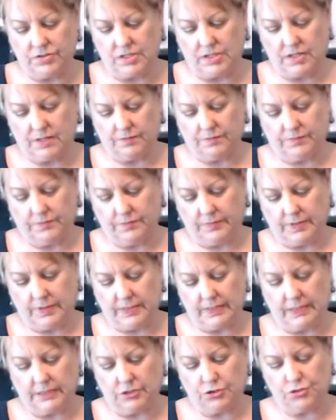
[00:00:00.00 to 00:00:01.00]
a
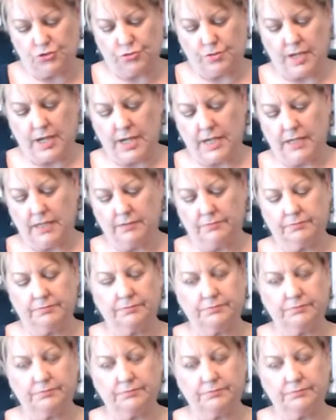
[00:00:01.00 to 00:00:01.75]
little tray